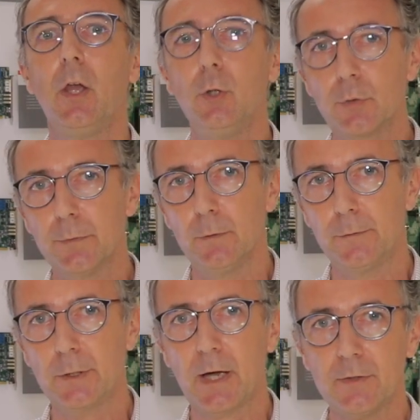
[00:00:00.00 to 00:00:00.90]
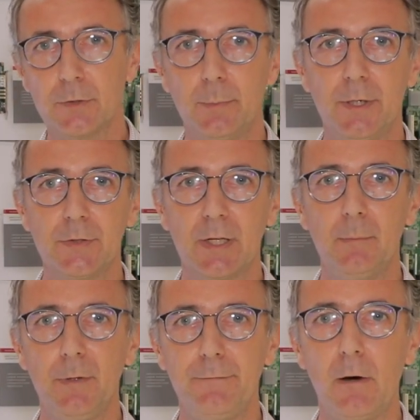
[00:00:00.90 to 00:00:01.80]
useful for customers
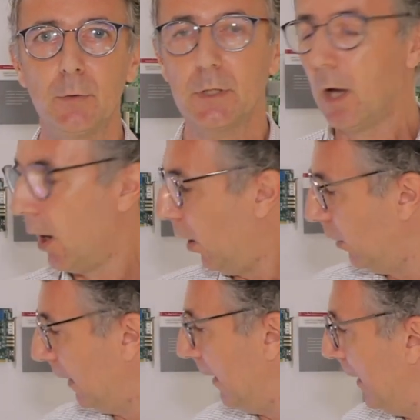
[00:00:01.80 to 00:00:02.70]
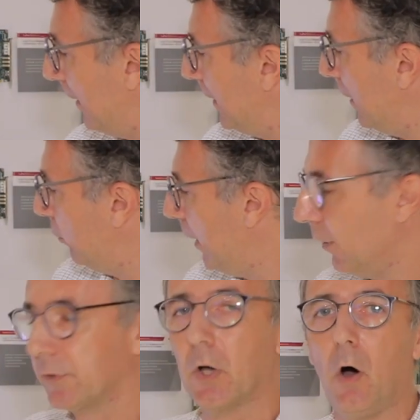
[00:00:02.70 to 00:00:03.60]
can be found online. And then we
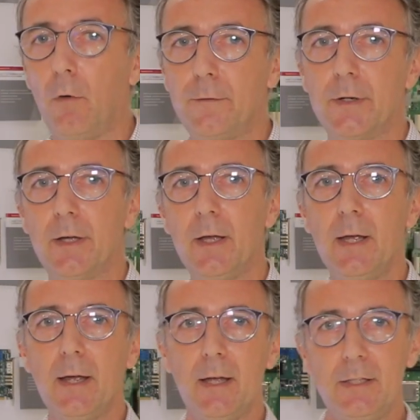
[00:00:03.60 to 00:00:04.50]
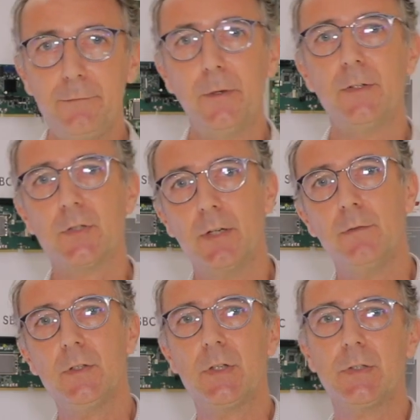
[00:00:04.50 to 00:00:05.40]
also offer different
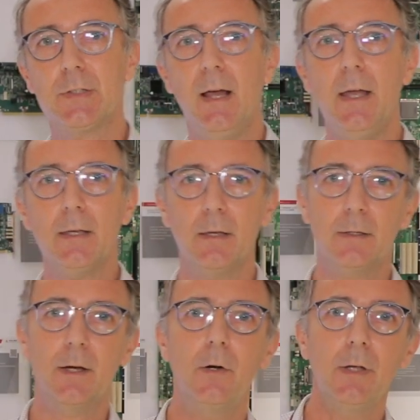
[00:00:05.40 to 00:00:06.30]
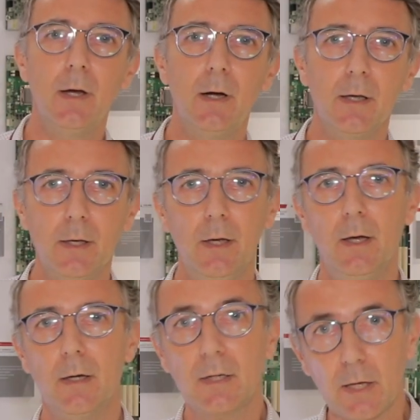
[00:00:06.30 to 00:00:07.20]
services like
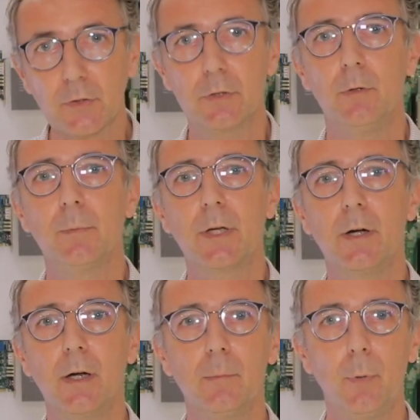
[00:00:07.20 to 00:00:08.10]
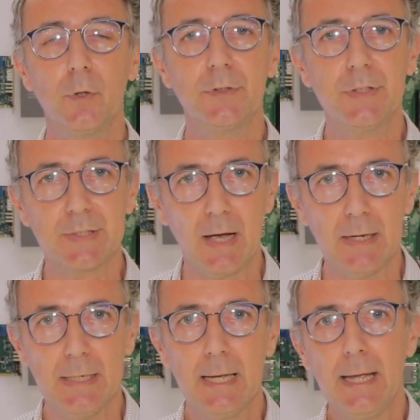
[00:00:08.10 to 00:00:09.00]
custom career board design